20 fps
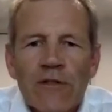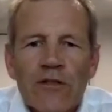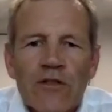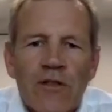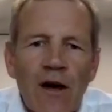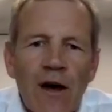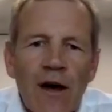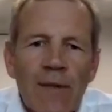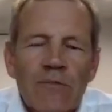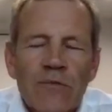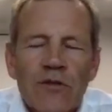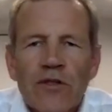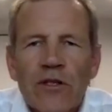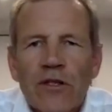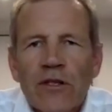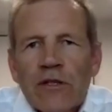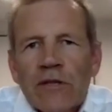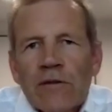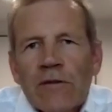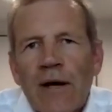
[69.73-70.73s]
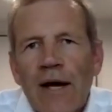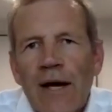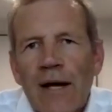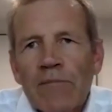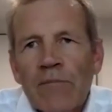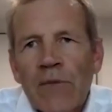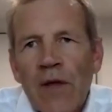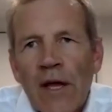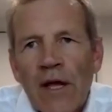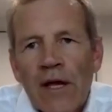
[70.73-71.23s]
over time
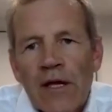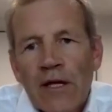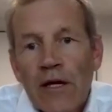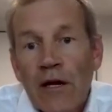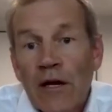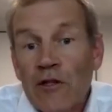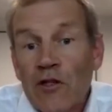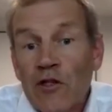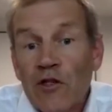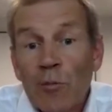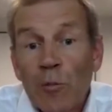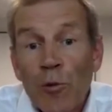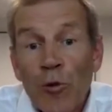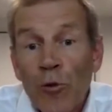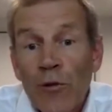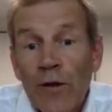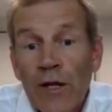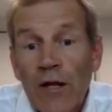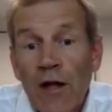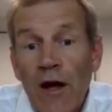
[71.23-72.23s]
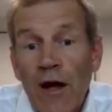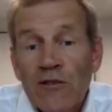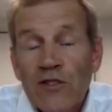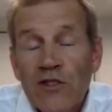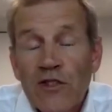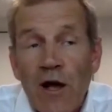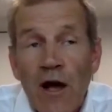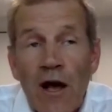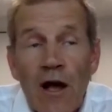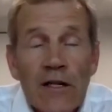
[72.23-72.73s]
to, to support their
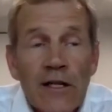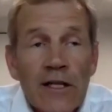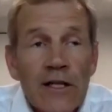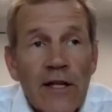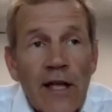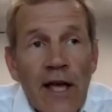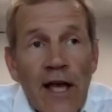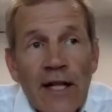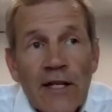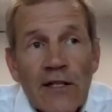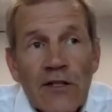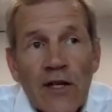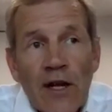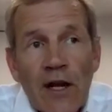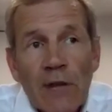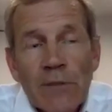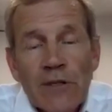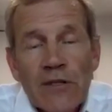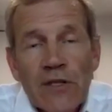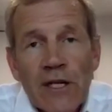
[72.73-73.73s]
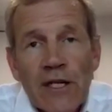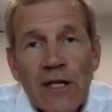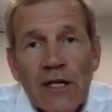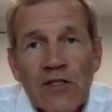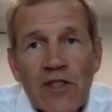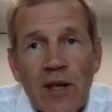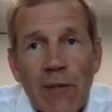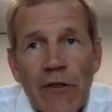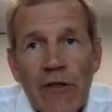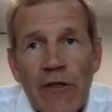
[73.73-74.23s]
lifestyle and
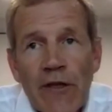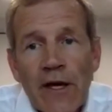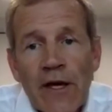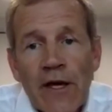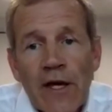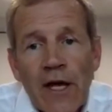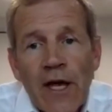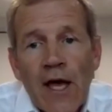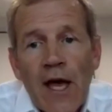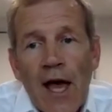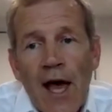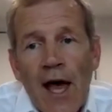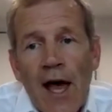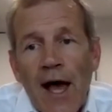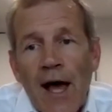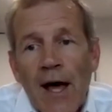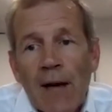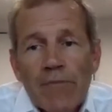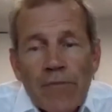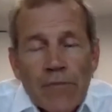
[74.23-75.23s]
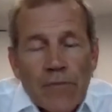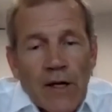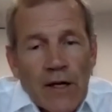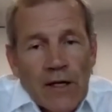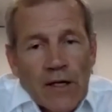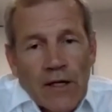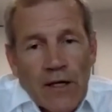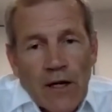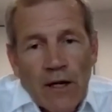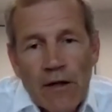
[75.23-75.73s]
particularly some of the,
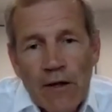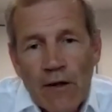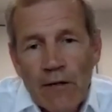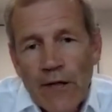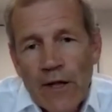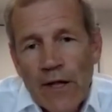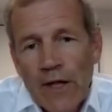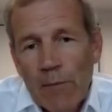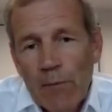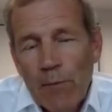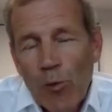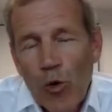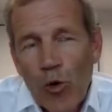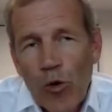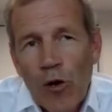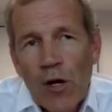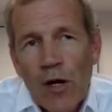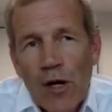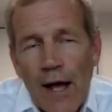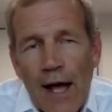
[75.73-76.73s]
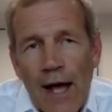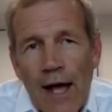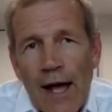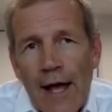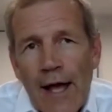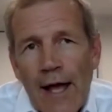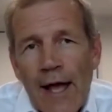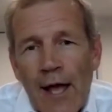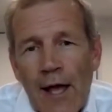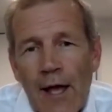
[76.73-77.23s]
the more
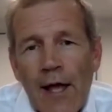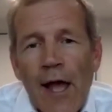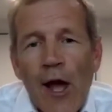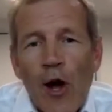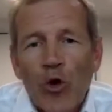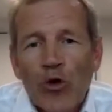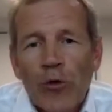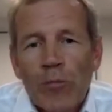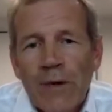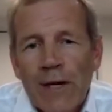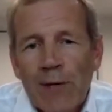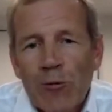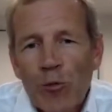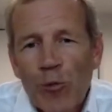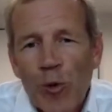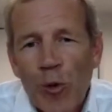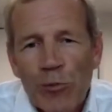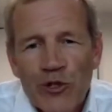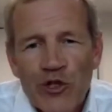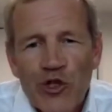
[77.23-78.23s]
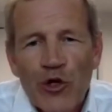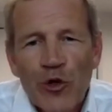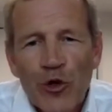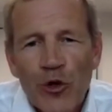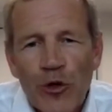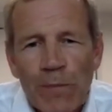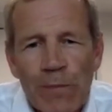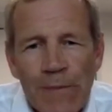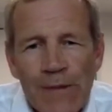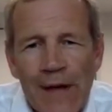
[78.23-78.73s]
elder people, more
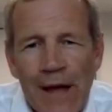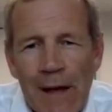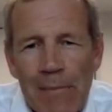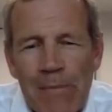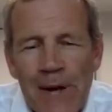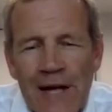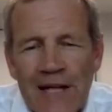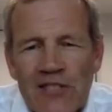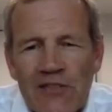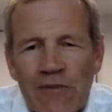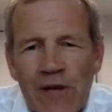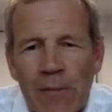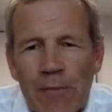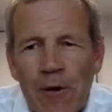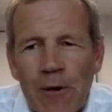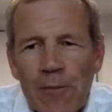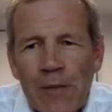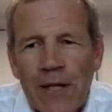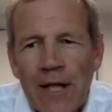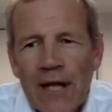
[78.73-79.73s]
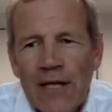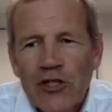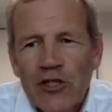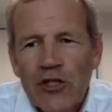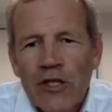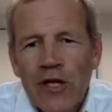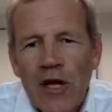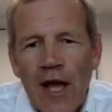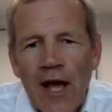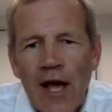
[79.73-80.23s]
mature parts of our
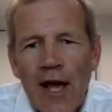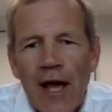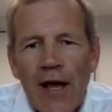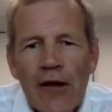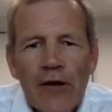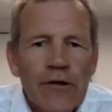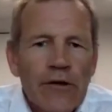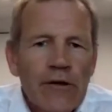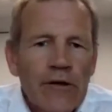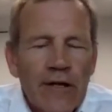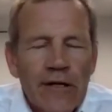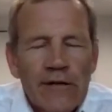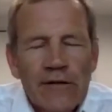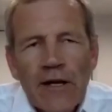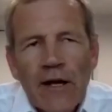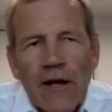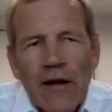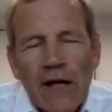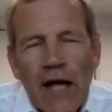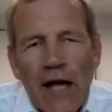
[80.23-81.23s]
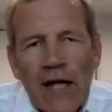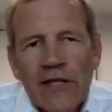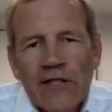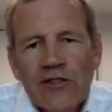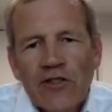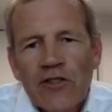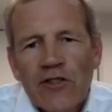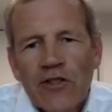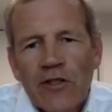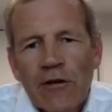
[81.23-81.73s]
population who, aren't
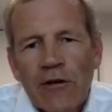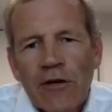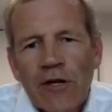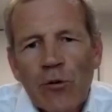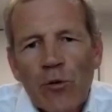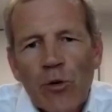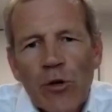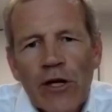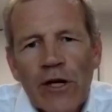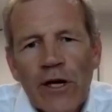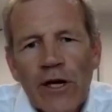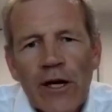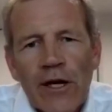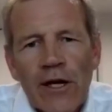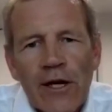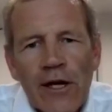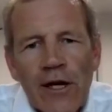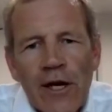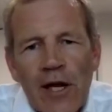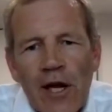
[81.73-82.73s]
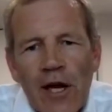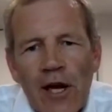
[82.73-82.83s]
necessarily working a